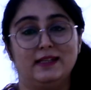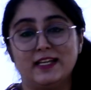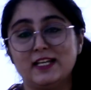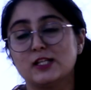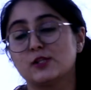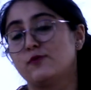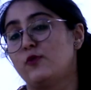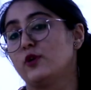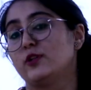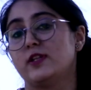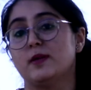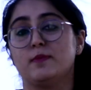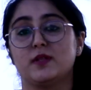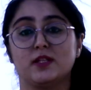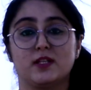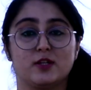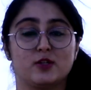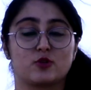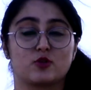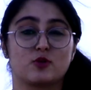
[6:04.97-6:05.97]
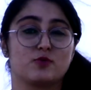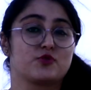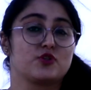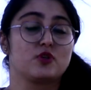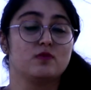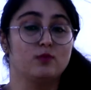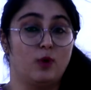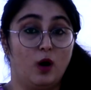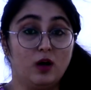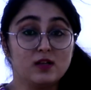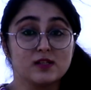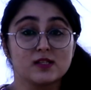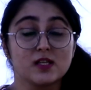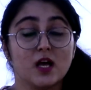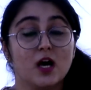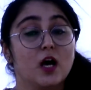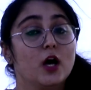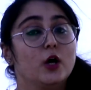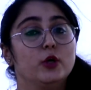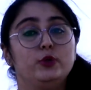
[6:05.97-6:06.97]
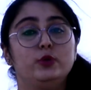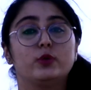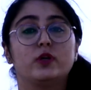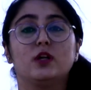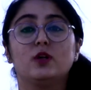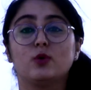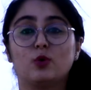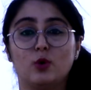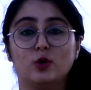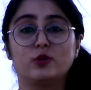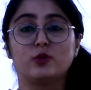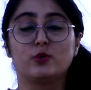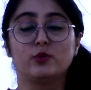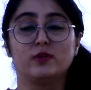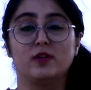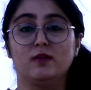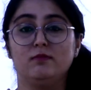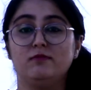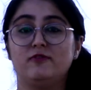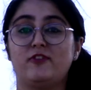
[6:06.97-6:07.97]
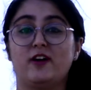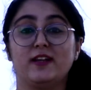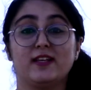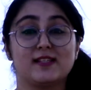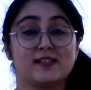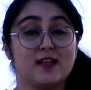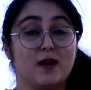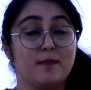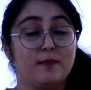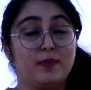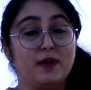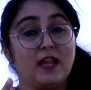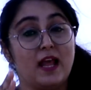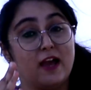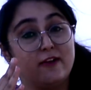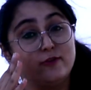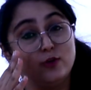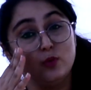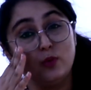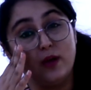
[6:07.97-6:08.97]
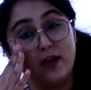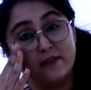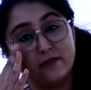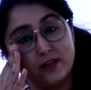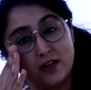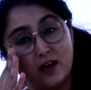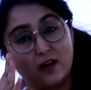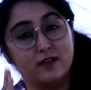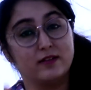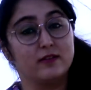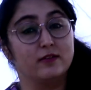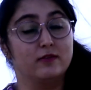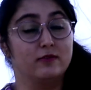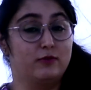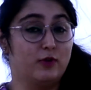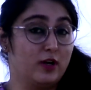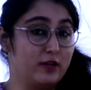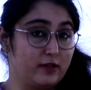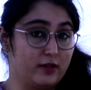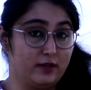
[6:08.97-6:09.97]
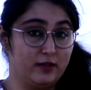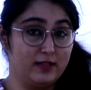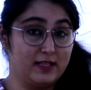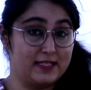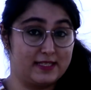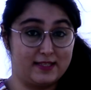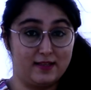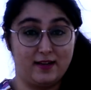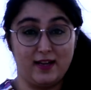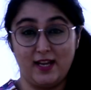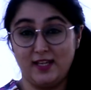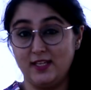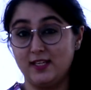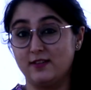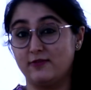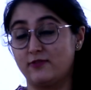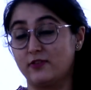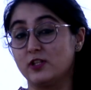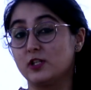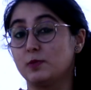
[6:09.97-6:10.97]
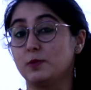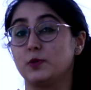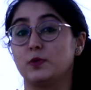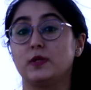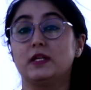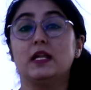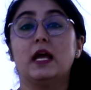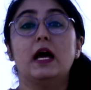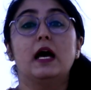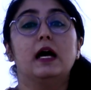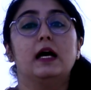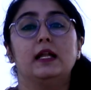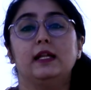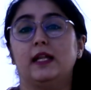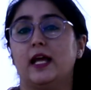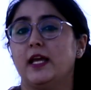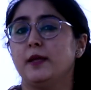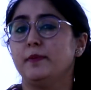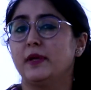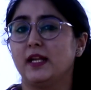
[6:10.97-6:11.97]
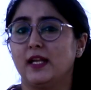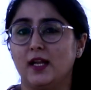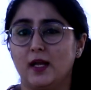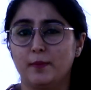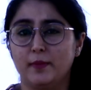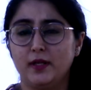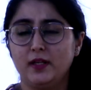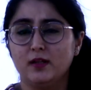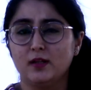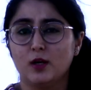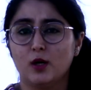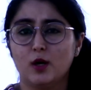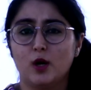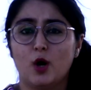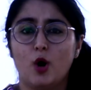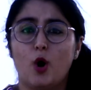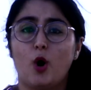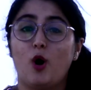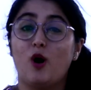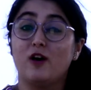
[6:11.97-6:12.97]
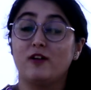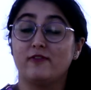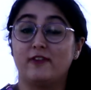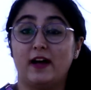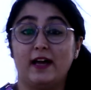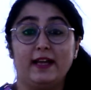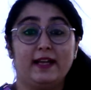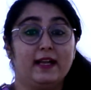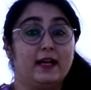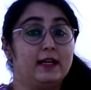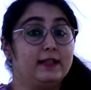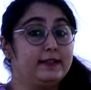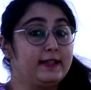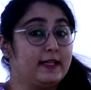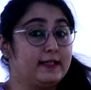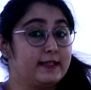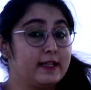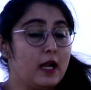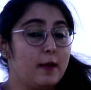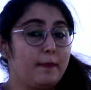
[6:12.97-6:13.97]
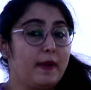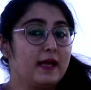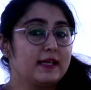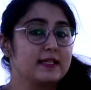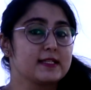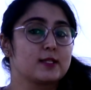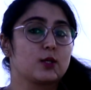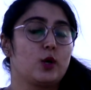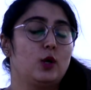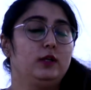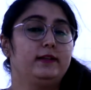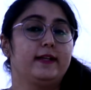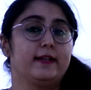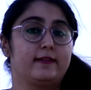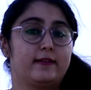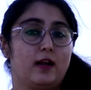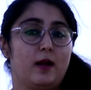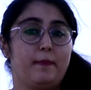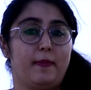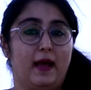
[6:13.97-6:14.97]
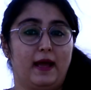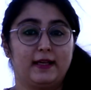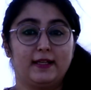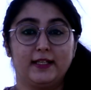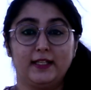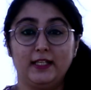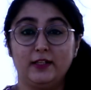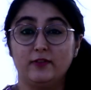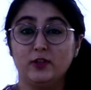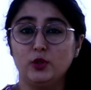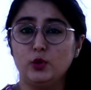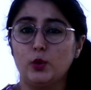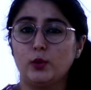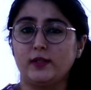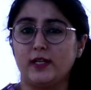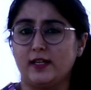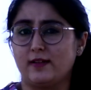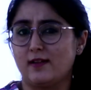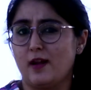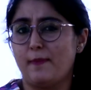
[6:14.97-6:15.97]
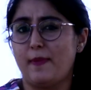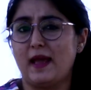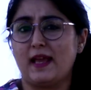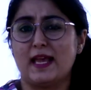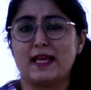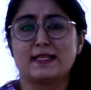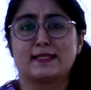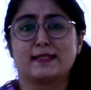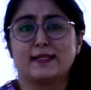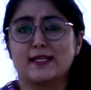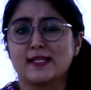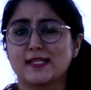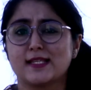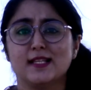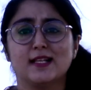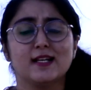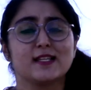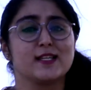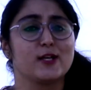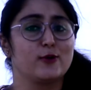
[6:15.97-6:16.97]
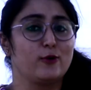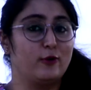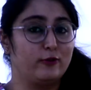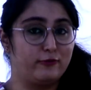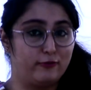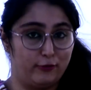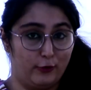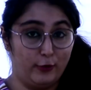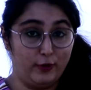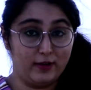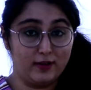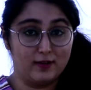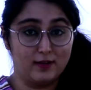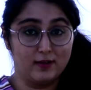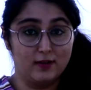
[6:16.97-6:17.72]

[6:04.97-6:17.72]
links for them in the description box. You can go through them. For example, have you ever wondered, is there any difference between lime and lemon, or why Tetra Pak is called Tetra Pak even though Tetra Pak has 6 layers and not 4,